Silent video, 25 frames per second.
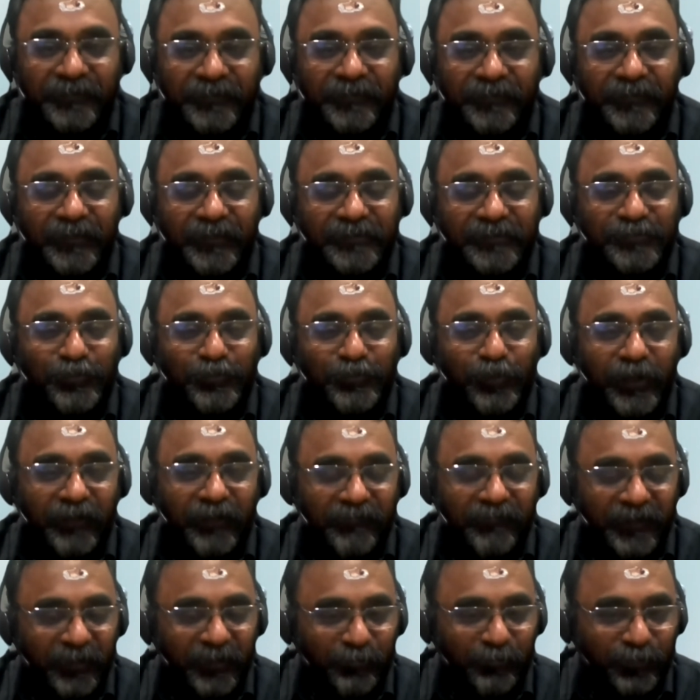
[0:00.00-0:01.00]
let's go
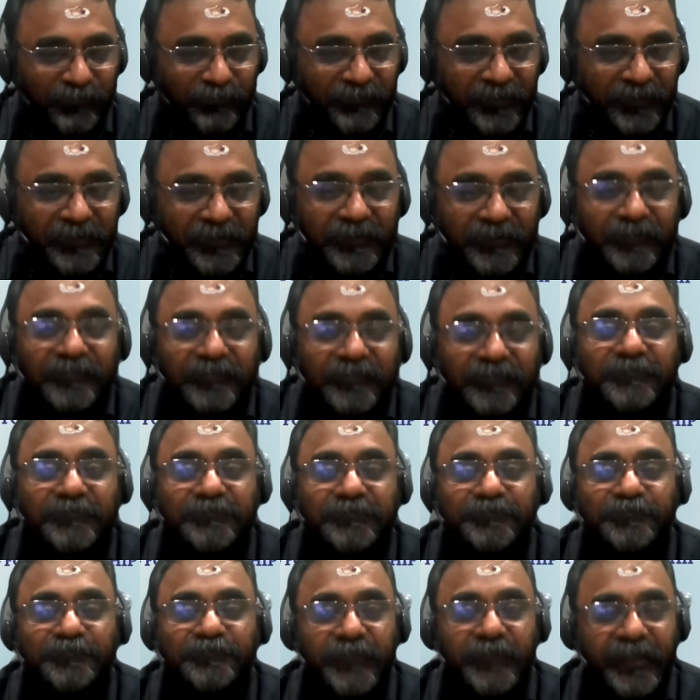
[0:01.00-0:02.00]
have a cup of tea,
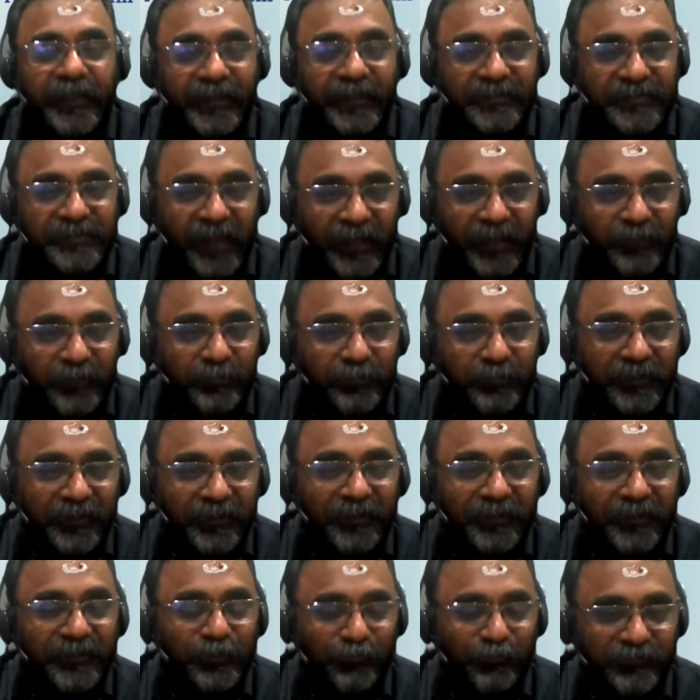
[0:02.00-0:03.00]
ek chai
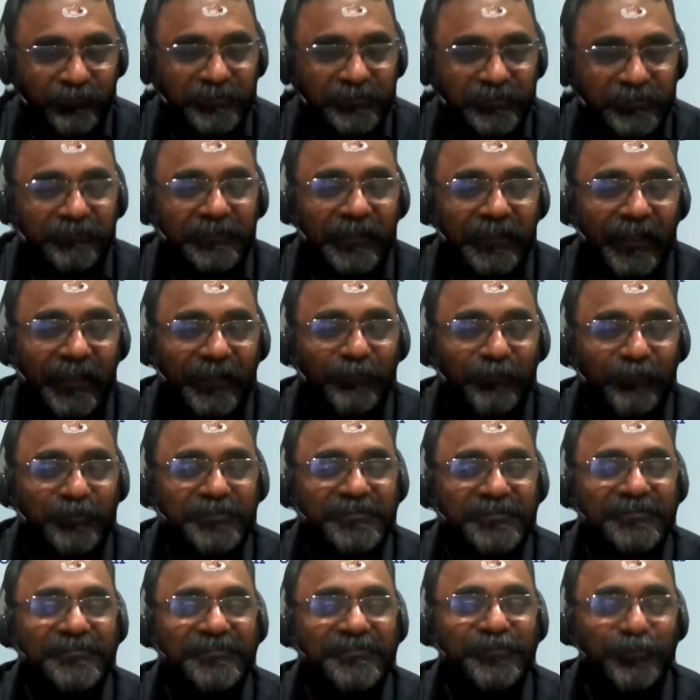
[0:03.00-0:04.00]
piye, you know, whichever the
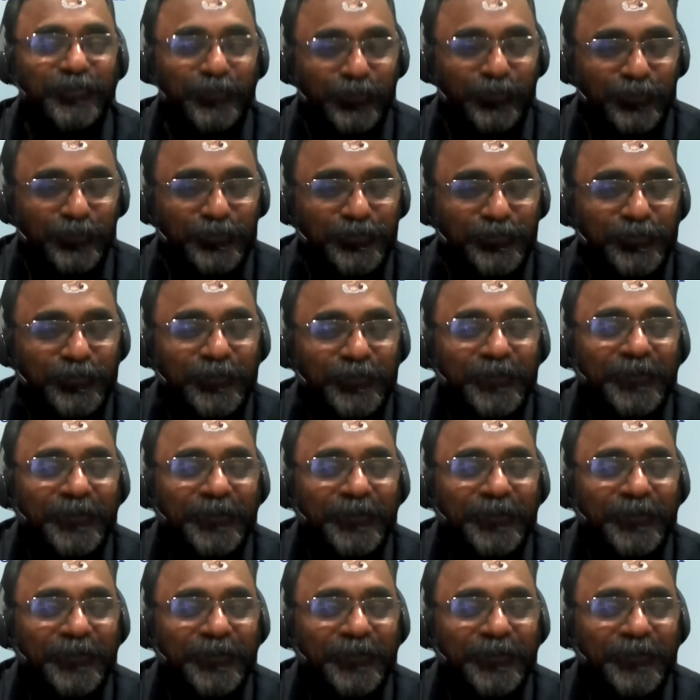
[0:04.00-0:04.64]
languages you use,